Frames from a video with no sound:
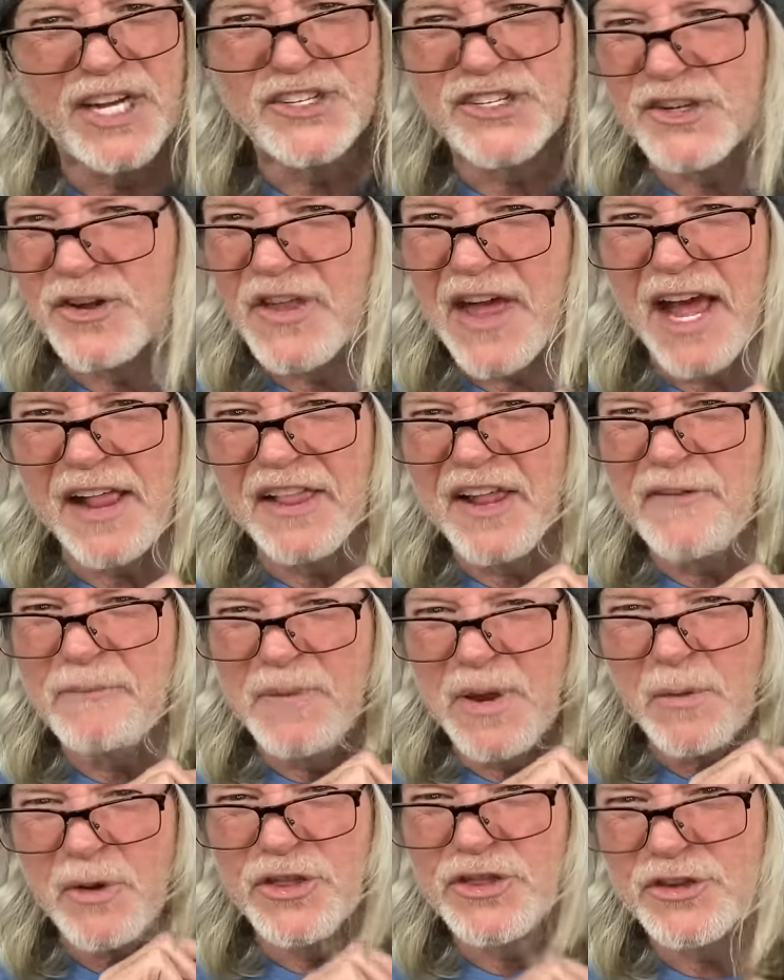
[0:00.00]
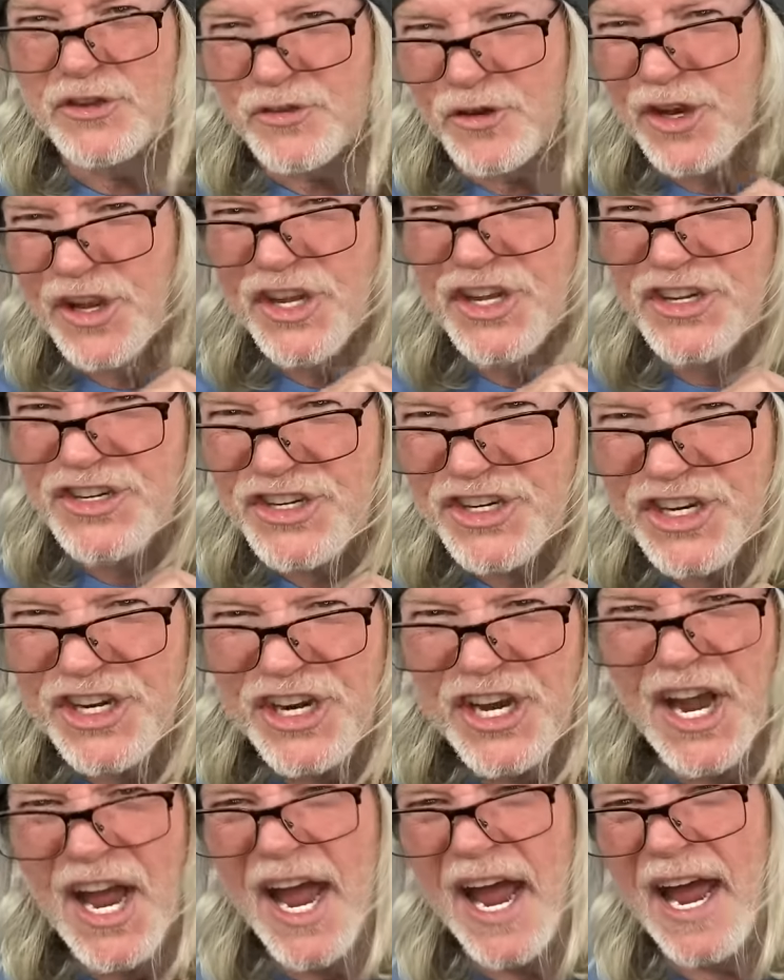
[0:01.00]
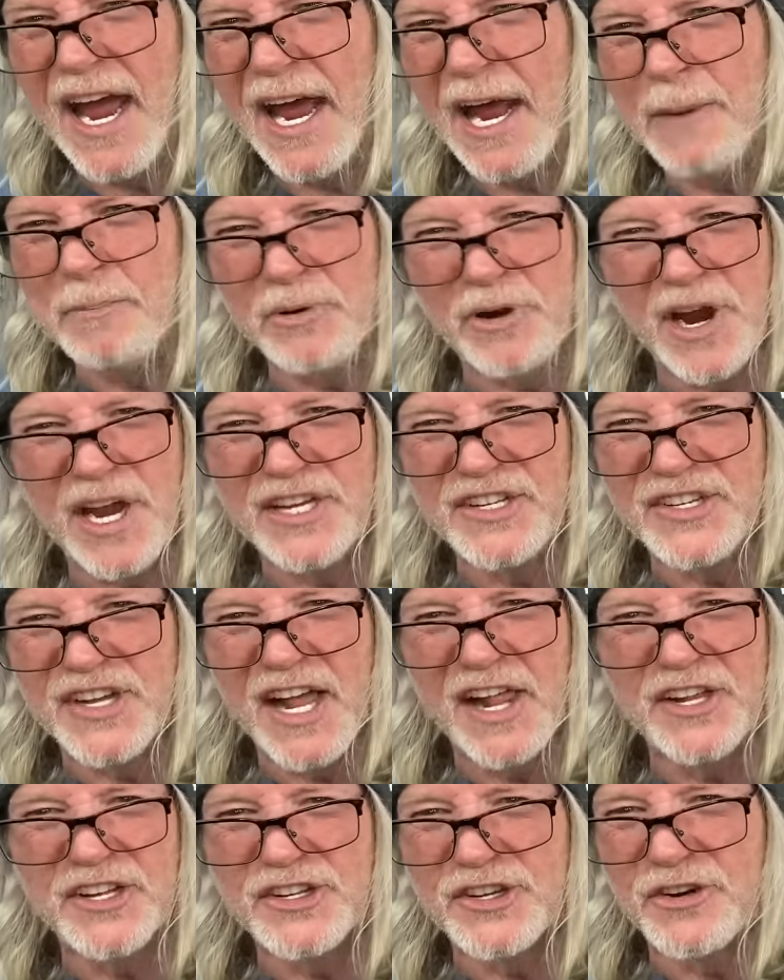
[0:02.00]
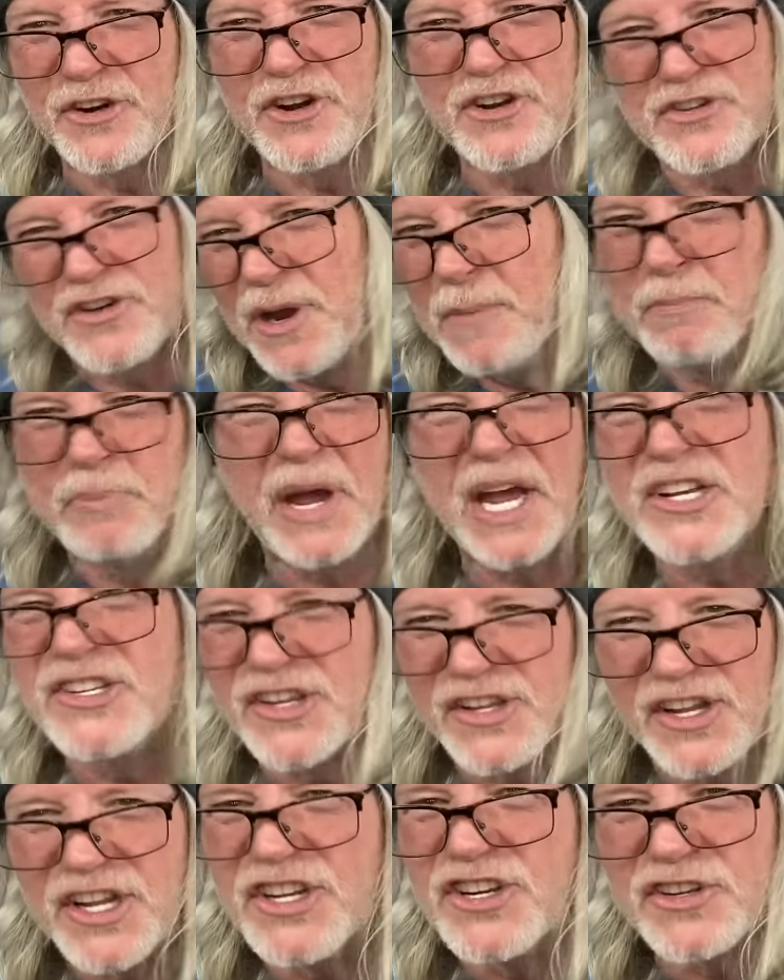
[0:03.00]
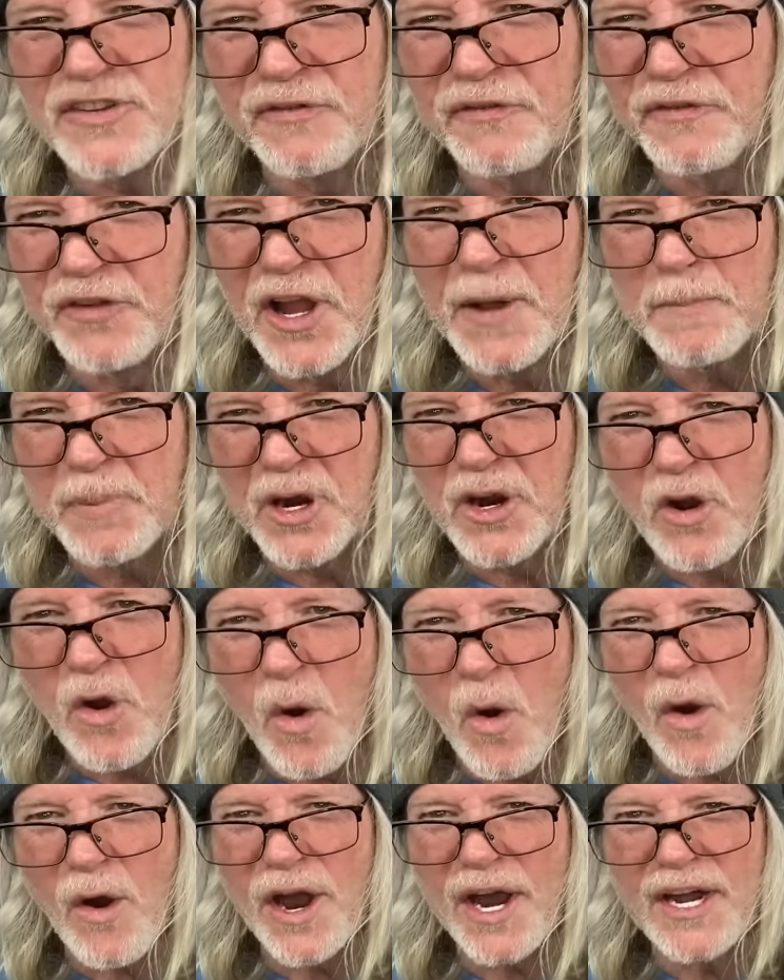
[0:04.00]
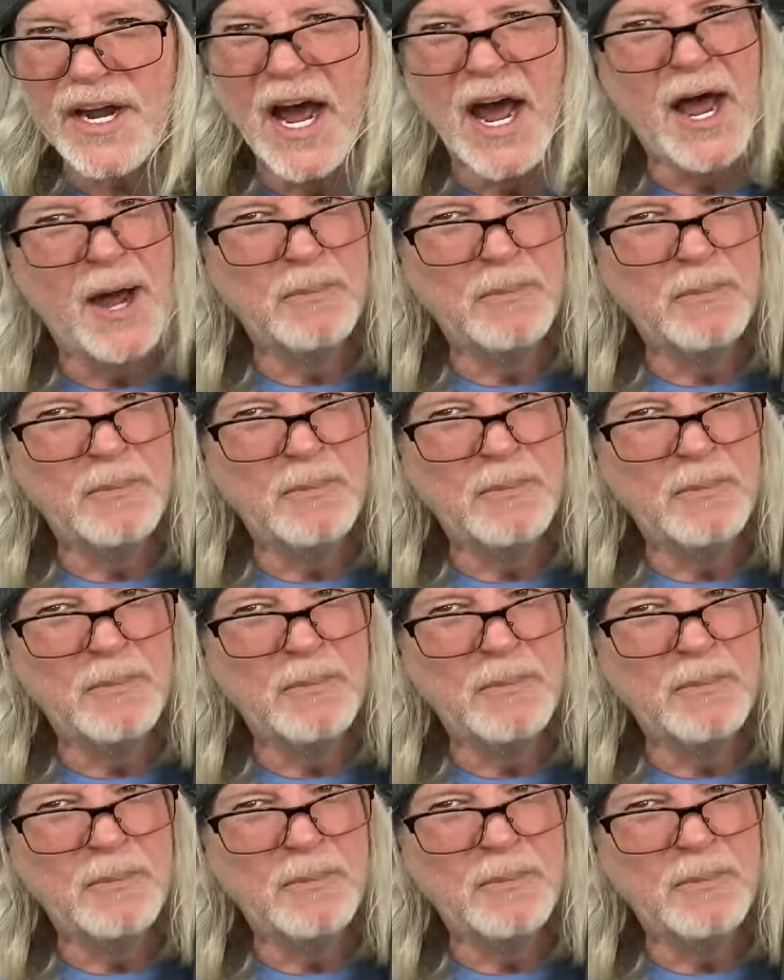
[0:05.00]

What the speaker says: So that left me with Trilogy and Brain Salad Surgery and basically just flip a coin.